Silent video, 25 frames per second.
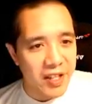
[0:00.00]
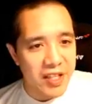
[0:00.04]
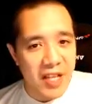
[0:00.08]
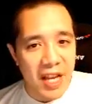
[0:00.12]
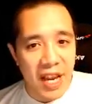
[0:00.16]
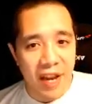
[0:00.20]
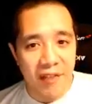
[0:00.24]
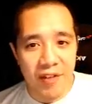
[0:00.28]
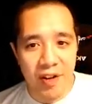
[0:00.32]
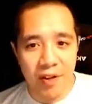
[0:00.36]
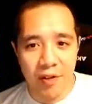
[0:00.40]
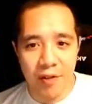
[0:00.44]

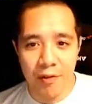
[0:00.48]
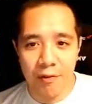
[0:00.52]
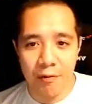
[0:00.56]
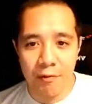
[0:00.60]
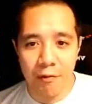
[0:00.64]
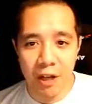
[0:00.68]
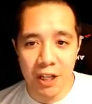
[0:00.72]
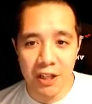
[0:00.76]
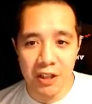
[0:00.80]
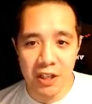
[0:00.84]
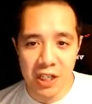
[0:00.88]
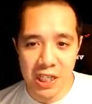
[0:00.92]
haven't even
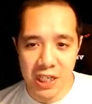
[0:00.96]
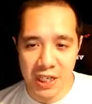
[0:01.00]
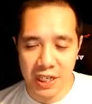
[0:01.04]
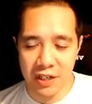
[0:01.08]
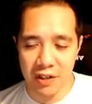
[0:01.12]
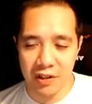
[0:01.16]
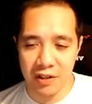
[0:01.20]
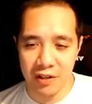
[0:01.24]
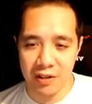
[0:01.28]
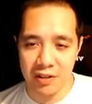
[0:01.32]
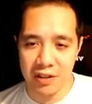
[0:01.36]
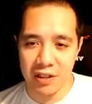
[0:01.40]
read the
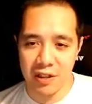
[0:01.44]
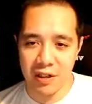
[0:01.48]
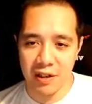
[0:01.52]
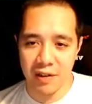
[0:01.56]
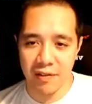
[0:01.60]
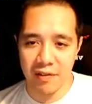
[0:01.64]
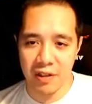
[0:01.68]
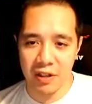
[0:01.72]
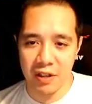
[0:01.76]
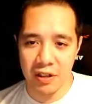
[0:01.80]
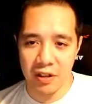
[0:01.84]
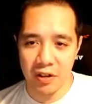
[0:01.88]
skills of
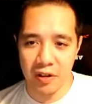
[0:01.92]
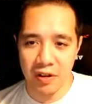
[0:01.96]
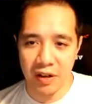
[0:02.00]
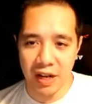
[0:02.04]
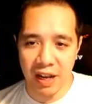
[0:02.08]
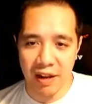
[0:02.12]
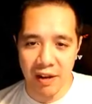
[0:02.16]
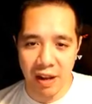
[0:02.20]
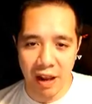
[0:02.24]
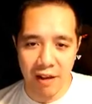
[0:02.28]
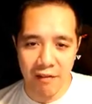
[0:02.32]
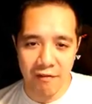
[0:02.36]
the...
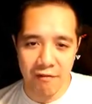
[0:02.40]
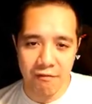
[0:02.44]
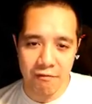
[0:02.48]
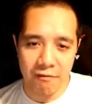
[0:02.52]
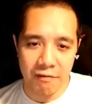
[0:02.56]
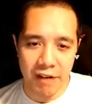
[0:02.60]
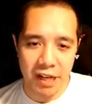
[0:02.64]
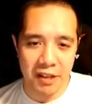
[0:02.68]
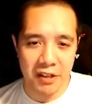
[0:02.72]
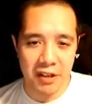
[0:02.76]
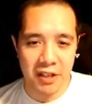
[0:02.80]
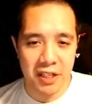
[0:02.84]
I've
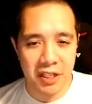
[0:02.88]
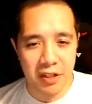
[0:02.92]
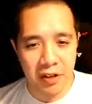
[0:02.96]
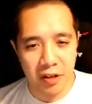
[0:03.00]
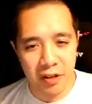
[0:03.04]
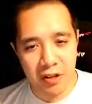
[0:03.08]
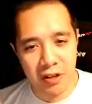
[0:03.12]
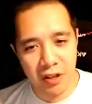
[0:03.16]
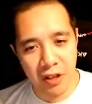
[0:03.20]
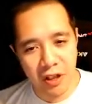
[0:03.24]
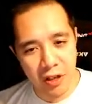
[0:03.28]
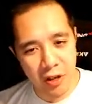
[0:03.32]
read the
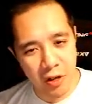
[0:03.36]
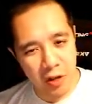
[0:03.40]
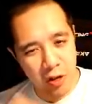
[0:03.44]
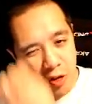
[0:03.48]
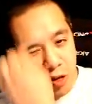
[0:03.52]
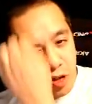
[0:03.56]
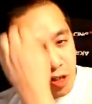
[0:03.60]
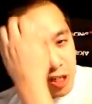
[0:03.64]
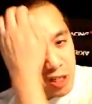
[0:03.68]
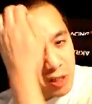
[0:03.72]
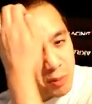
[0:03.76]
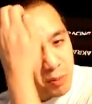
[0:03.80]
skills of the new
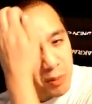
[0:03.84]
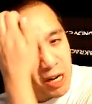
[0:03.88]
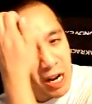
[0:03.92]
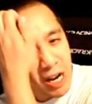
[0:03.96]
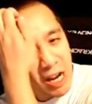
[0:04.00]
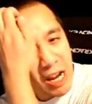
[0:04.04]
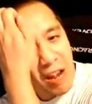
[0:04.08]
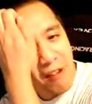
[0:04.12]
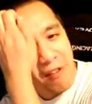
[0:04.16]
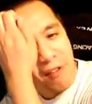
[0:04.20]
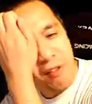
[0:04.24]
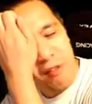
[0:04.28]
units, but I haven't